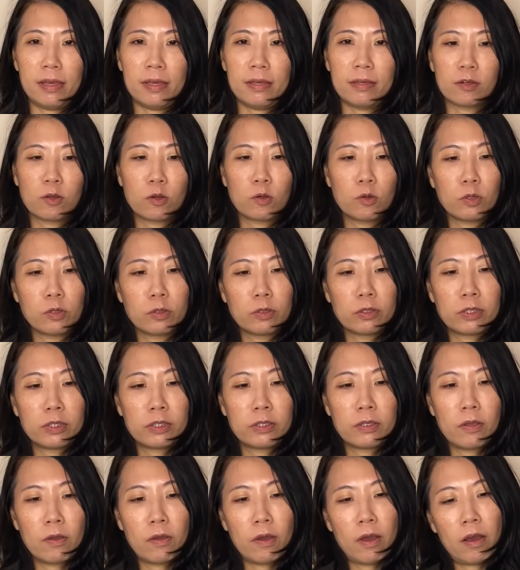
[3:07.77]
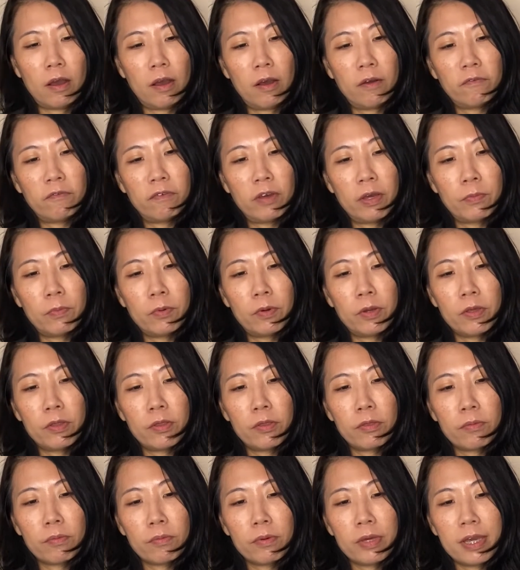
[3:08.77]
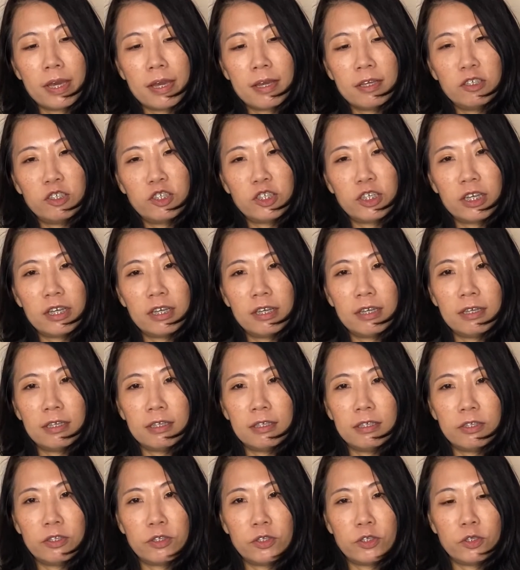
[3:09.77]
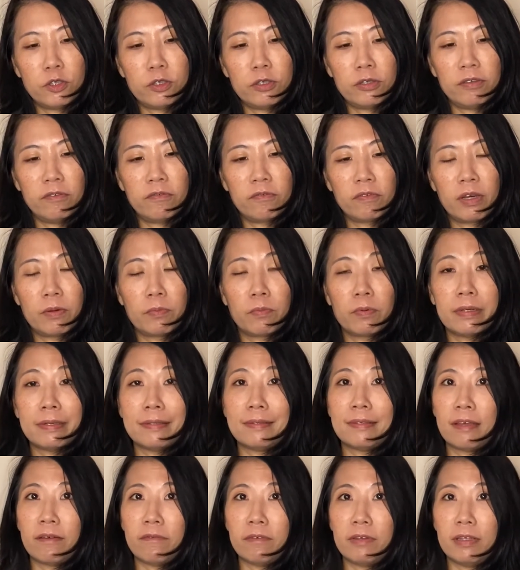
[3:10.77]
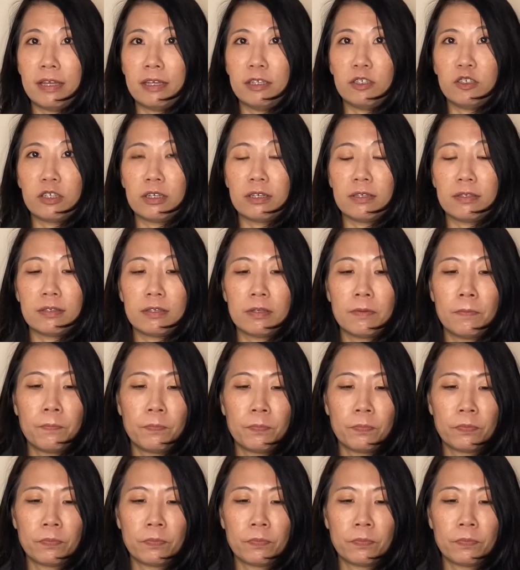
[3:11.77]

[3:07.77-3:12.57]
it goes 5.3 inches to 5.7 inches.